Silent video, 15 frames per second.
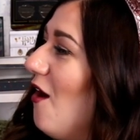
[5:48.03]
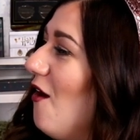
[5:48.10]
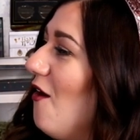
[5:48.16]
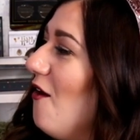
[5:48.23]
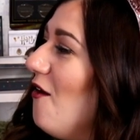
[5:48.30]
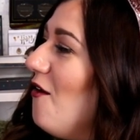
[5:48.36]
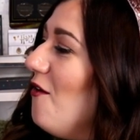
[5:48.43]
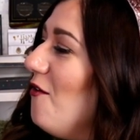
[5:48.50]

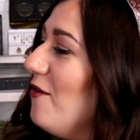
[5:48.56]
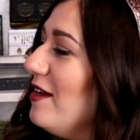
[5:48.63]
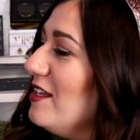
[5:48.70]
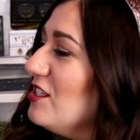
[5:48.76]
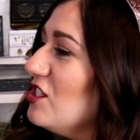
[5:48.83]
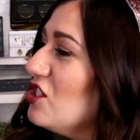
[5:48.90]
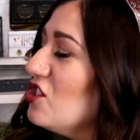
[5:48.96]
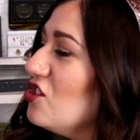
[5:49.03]

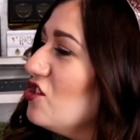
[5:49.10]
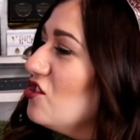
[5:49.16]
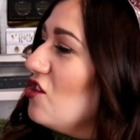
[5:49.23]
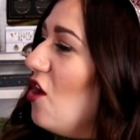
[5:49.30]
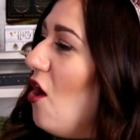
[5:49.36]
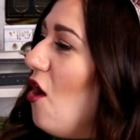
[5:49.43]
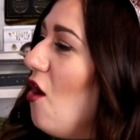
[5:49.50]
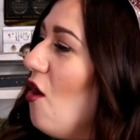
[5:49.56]
Always
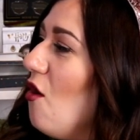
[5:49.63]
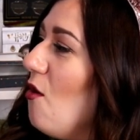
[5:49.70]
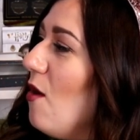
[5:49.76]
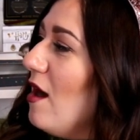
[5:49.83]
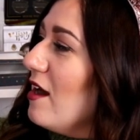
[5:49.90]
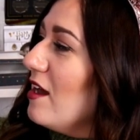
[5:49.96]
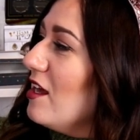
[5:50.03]
so